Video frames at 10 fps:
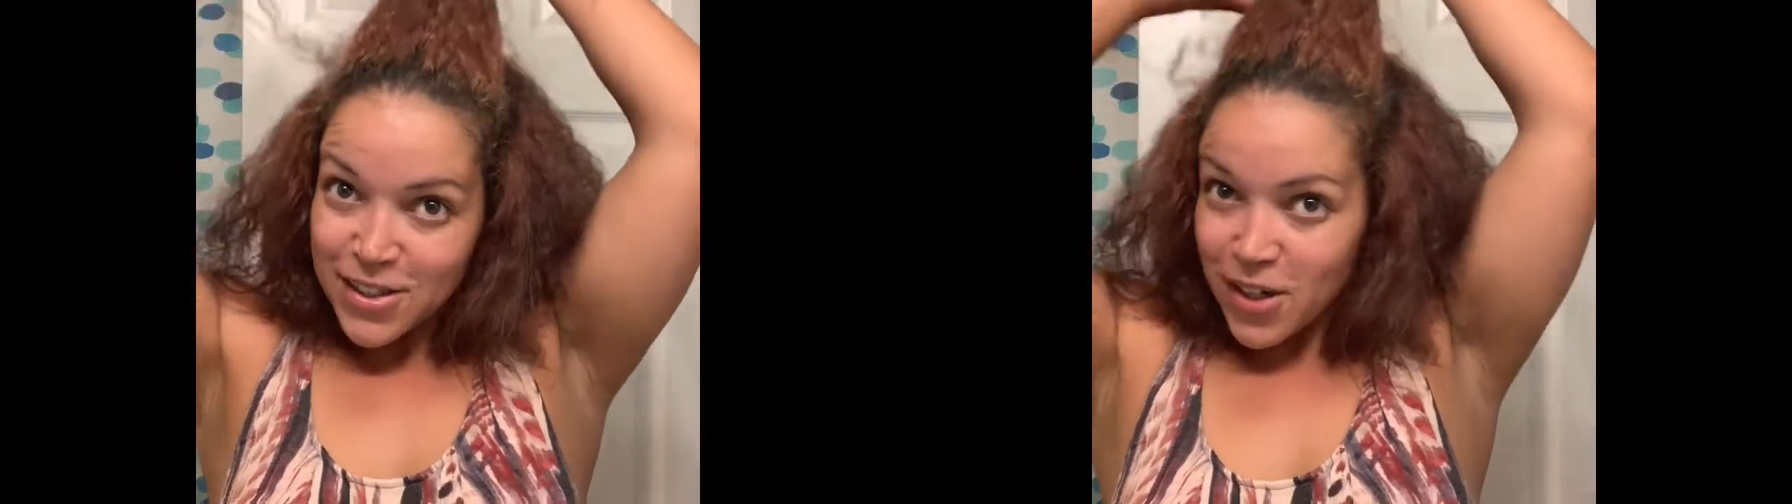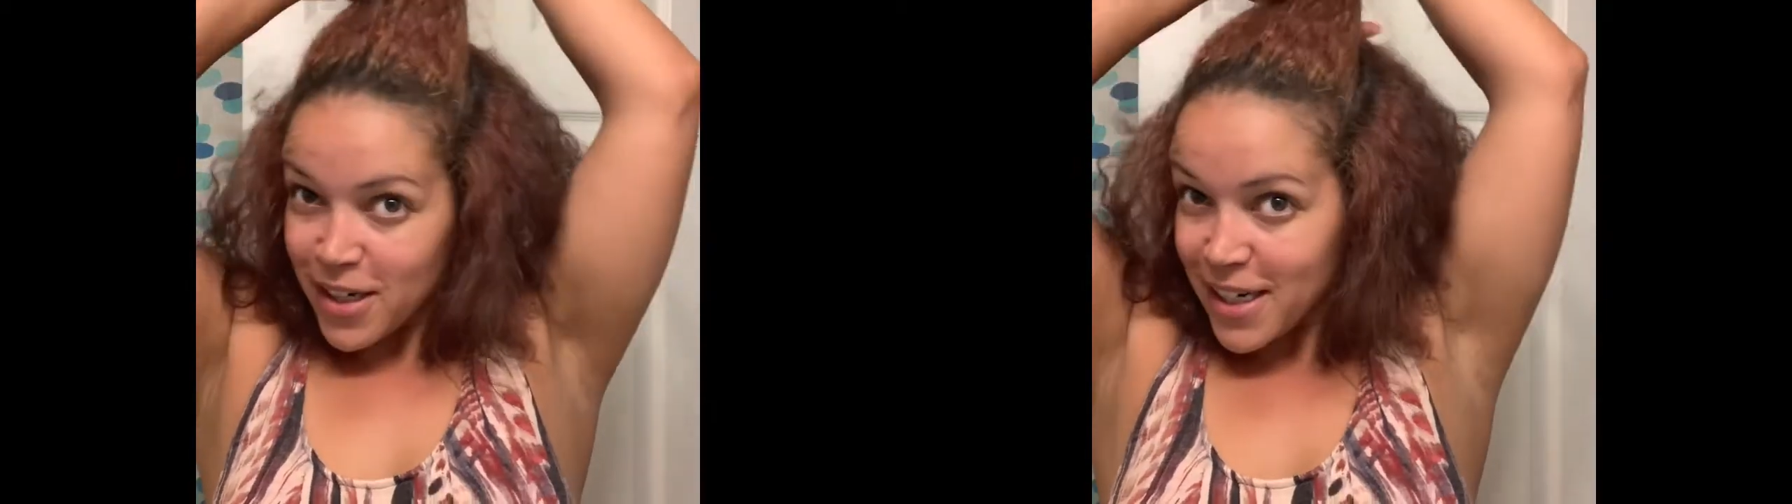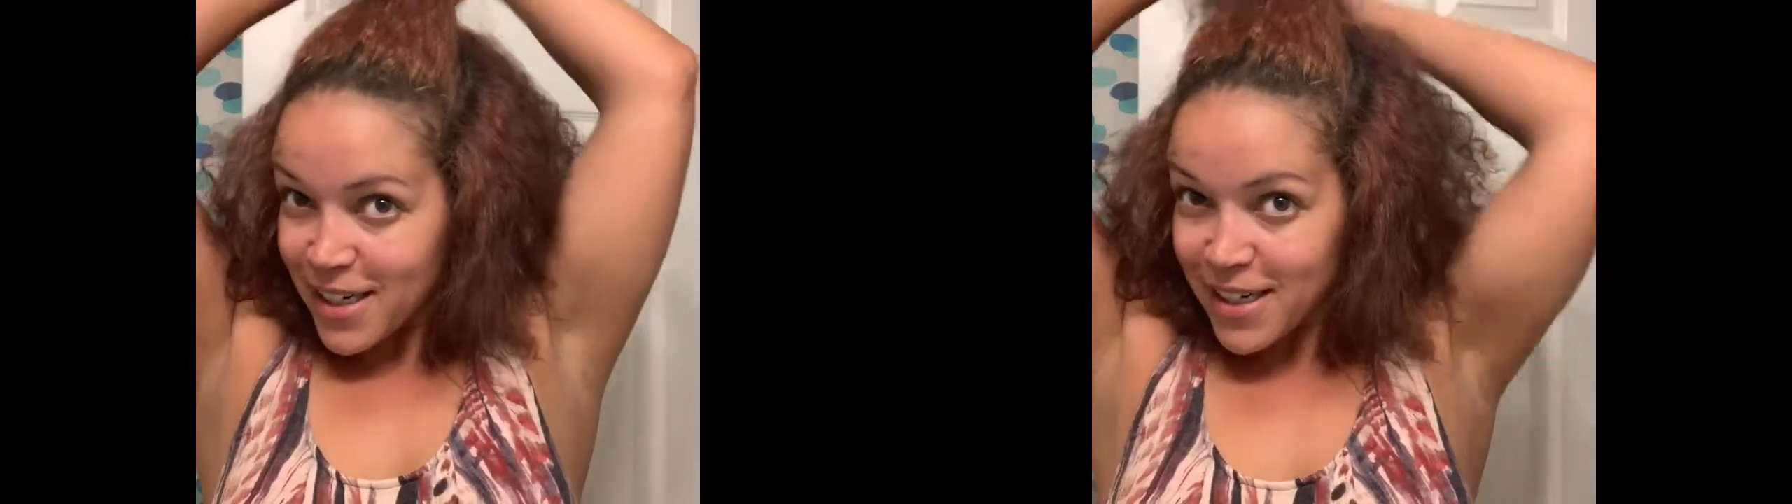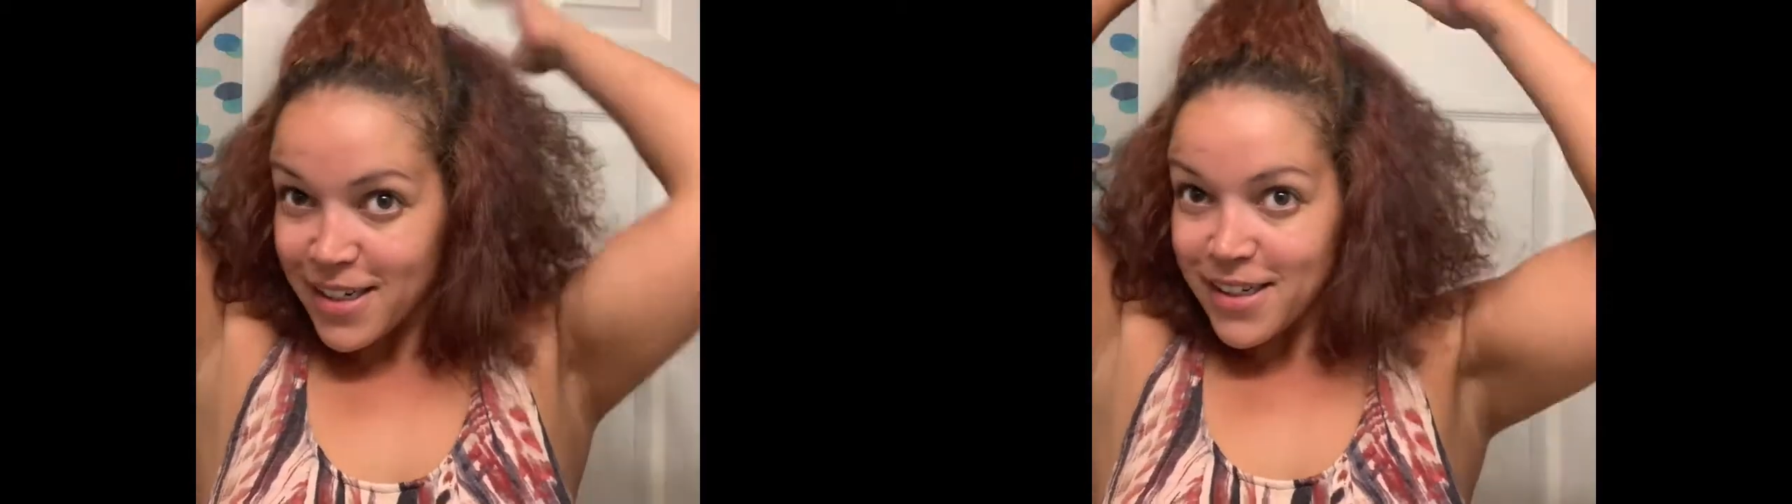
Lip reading: started.